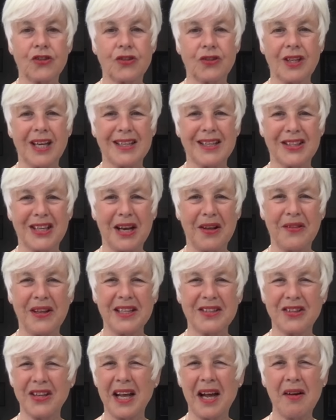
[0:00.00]
that's how they
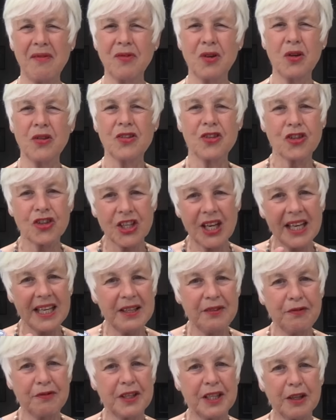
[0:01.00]
haven't got the
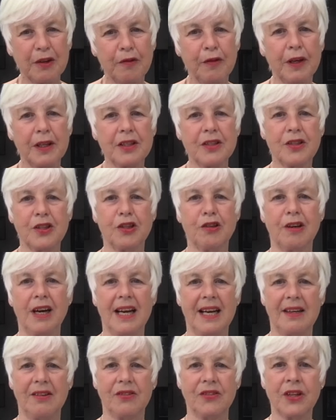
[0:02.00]
safety of
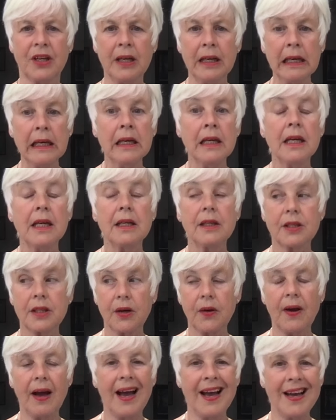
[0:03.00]
underground.
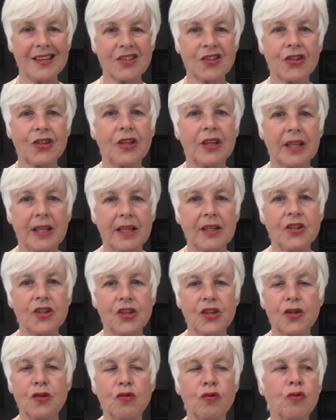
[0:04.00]
So actually,
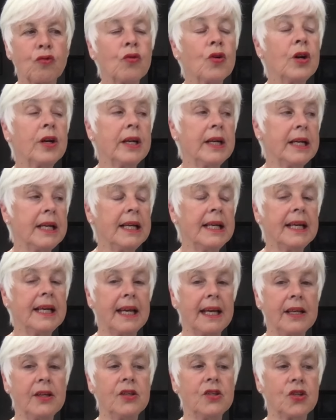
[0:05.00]
she's really
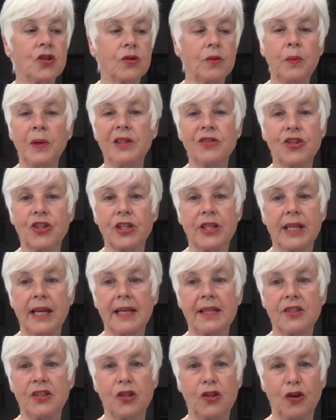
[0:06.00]
enjoyed. Well, she's
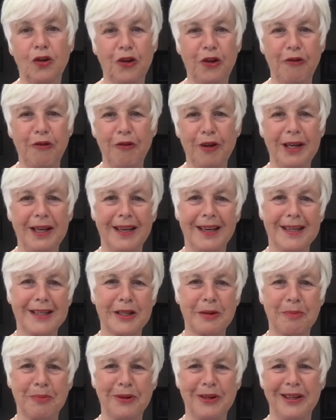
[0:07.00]
landed on her feet.
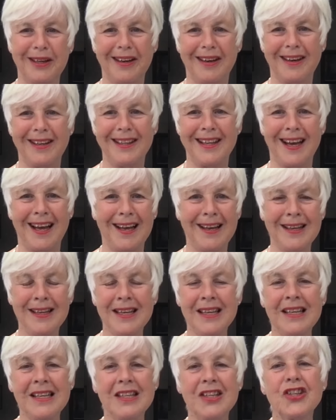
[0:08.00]
Let's put it like that.
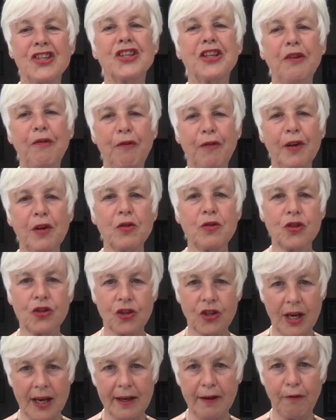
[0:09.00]
She feels
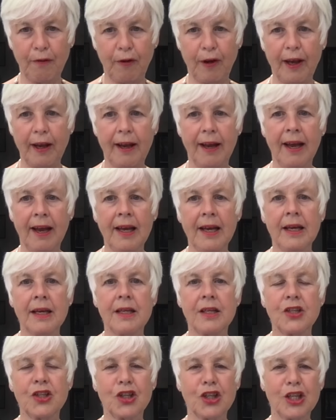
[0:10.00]
safe here.
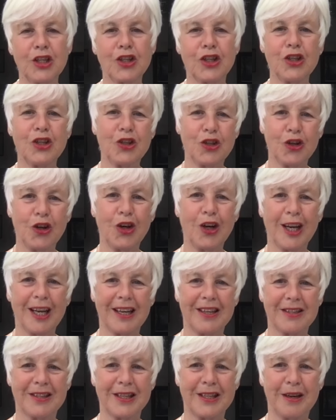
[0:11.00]
She's enjoying
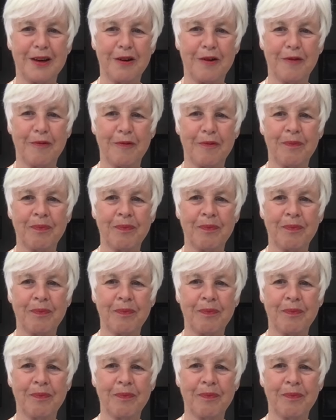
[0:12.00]
herself.